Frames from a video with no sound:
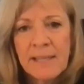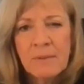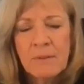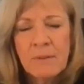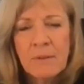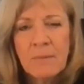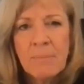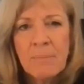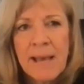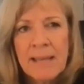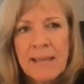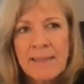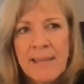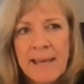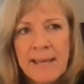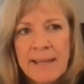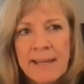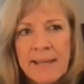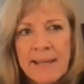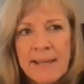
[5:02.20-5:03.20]
And
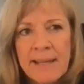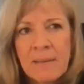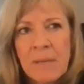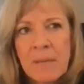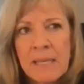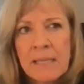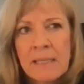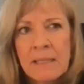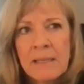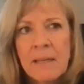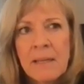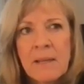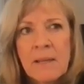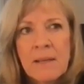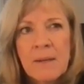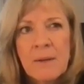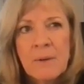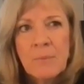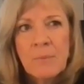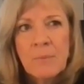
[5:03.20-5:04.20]
by that, I mean,
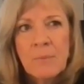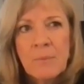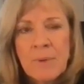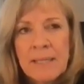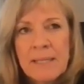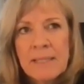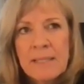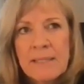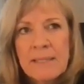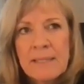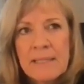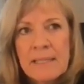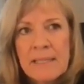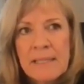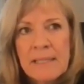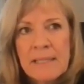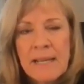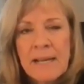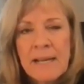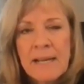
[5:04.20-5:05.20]
when
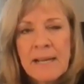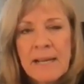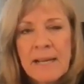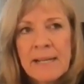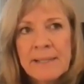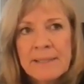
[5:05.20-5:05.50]
the